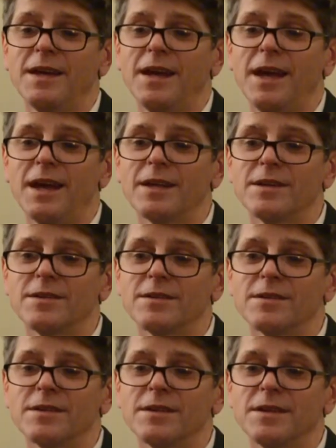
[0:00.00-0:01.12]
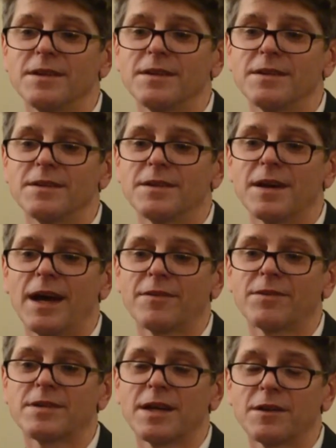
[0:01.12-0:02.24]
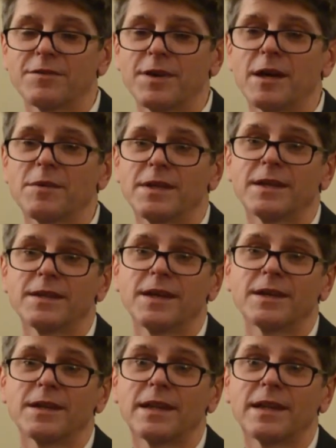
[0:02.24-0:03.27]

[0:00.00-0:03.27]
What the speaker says: and to have to tell a family that they can